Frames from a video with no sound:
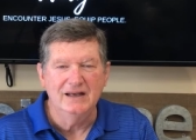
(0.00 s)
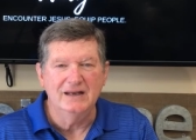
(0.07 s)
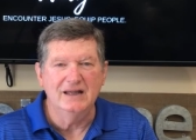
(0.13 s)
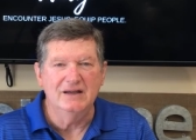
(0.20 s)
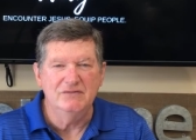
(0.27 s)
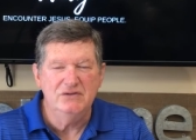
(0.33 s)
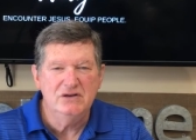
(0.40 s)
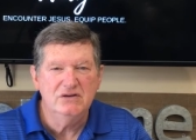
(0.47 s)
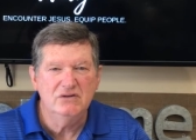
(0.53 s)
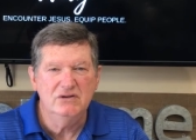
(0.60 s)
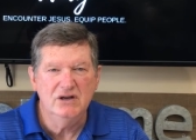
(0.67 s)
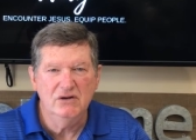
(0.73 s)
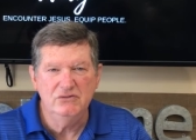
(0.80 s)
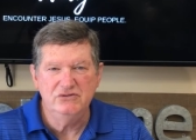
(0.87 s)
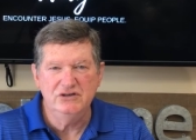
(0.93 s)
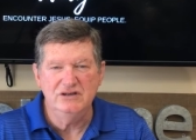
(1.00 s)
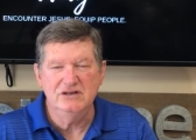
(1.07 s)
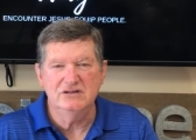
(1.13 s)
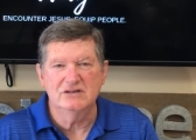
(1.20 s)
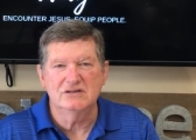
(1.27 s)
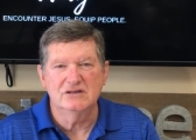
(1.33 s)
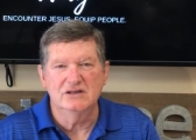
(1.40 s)
Now, if you don't know
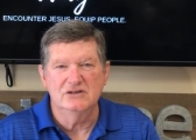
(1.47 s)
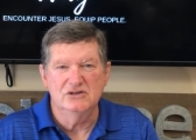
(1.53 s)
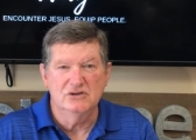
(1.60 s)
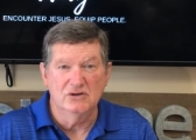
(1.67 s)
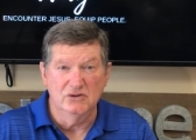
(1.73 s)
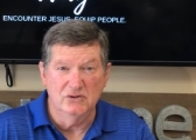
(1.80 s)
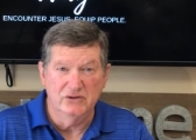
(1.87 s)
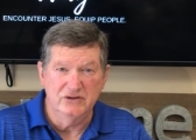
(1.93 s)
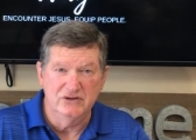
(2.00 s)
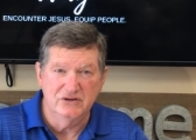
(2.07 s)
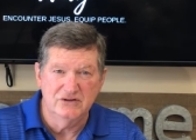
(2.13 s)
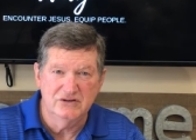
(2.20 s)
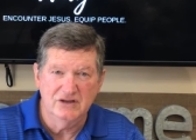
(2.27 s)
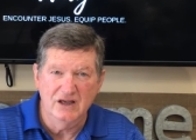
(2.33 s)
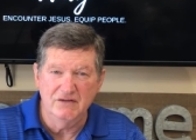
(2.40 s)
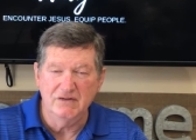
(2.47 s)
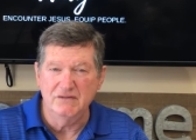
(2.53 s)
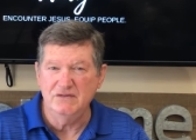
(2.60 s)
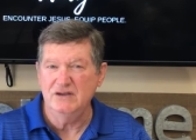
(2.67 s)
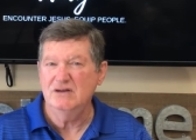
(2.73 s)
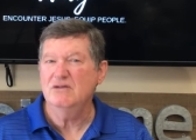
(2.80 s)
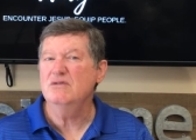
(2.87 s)
Jesus as your Lord and your Savior,
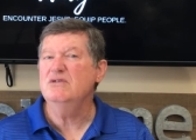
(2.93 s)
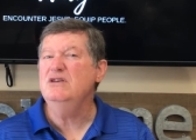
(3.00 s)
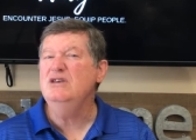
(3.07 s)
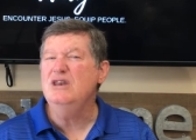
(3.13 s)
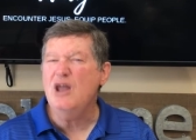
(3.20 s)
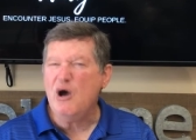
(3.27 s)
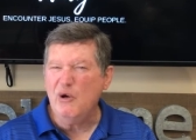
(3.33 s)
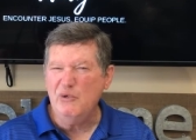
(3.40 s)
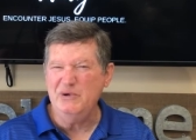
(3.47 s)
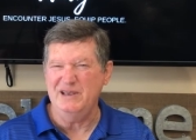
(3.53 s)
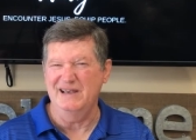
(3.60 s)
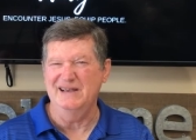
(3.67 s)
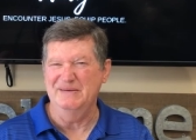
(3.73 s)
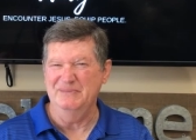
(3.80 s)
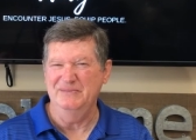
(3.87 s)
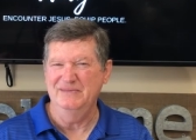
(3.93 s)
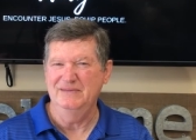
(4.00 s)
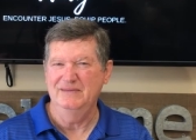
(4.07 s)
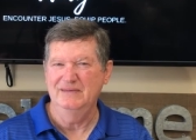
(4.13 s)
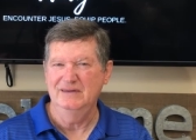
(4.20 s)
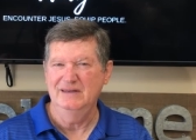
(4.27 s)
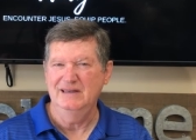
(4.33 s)
if you don't know Him
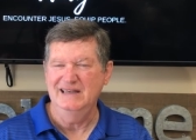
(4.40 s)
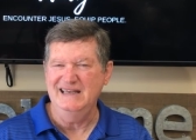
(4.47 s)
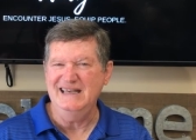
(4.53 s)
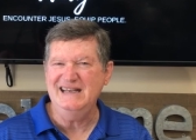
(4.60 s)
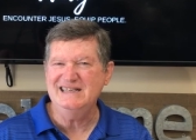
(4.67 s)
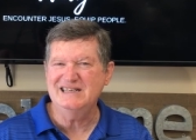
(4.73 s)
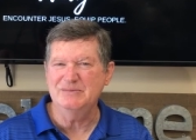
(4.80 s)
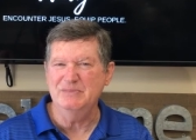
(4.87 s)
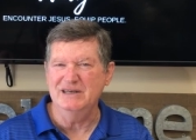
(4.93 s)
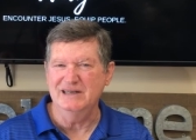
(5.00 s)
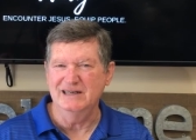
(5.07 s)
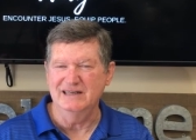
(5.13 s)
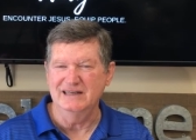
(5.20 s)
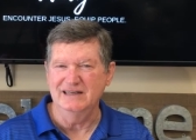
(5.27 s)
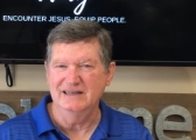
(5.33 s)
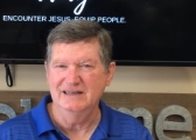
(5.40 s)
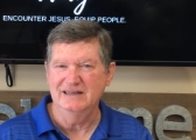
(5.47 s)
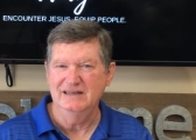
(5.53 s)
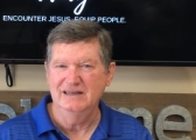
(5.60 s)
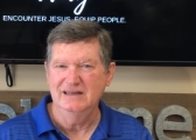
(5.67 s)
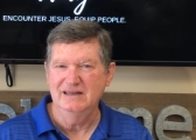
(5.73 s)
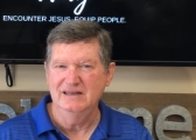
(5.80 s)
intimately
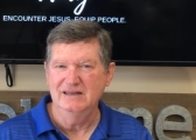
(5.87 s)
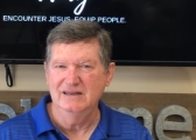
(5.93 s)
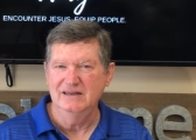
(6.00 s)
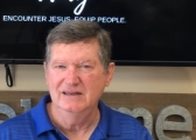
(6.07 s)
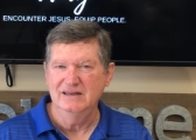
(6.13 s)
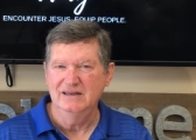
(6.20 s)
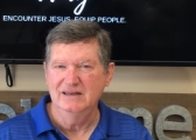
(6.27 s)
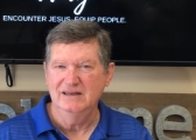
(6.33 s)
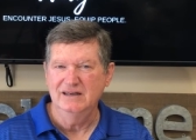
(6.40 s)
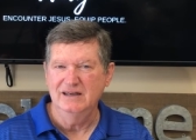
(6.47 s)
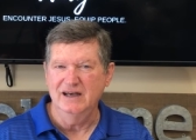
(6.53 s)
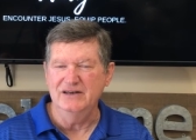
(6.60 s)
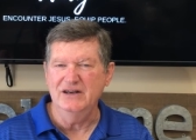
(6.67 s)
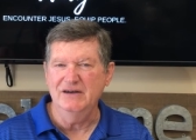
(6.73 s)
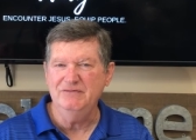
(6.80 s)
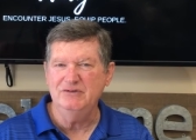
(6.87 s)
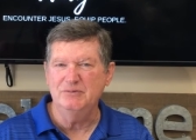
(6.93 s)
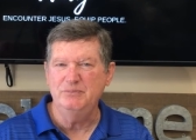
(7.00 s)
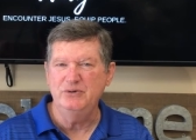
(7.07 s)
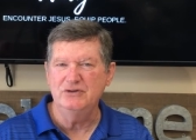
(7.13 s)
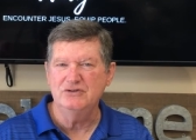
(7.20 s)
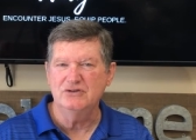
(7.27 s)
enough to
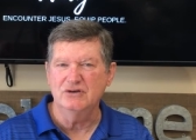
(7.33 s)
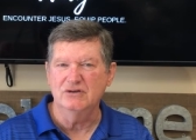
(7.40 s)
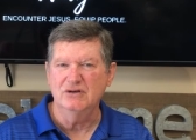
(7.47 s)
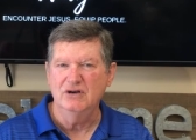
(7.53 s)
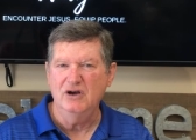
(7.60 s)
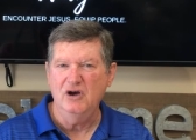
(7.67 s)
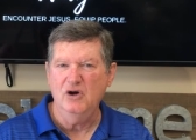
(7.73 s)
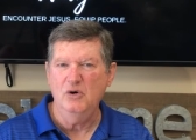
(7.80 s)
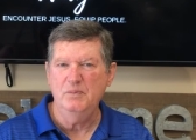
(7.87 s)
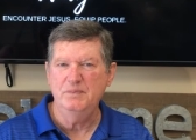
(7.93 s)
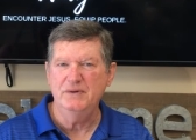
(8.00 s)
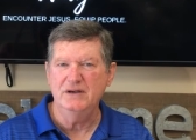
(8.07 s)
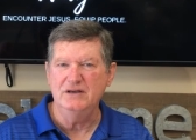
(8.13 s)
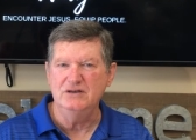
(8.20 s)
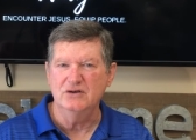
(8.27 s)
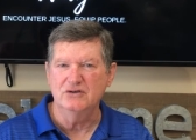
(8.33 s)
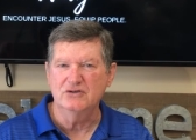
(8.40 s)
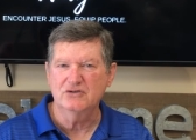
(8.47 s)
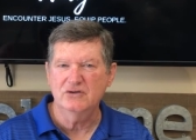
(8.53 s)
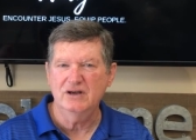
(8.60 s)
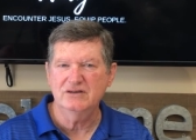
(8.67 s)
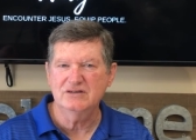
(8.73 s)
put your hope and your
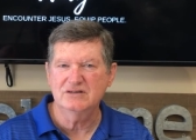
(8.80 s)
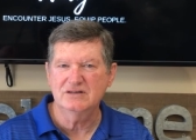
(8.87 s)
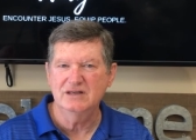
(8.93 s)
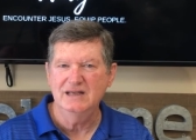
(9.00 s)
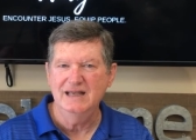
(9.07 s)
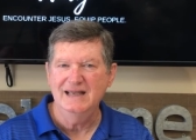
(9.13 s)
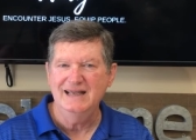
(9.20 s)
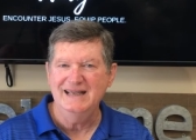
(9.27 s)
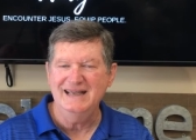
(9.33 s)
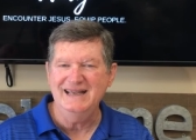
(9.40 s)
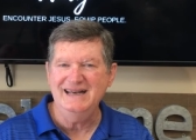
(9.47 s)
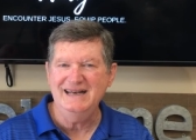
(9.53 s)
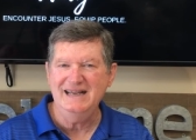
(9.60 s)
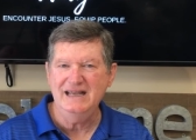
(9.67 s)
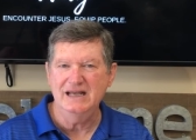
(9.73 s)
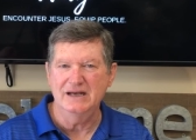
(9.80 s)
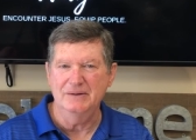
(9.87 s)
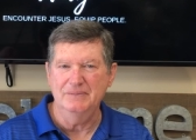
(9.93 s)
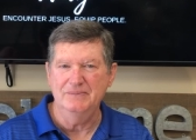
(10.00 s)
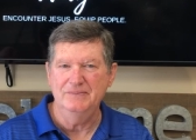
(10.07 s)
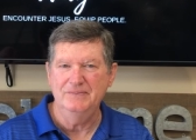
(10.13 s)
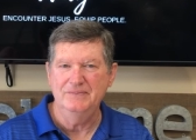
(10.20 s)
trust in
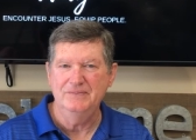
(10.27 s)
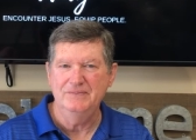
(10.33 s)
Him,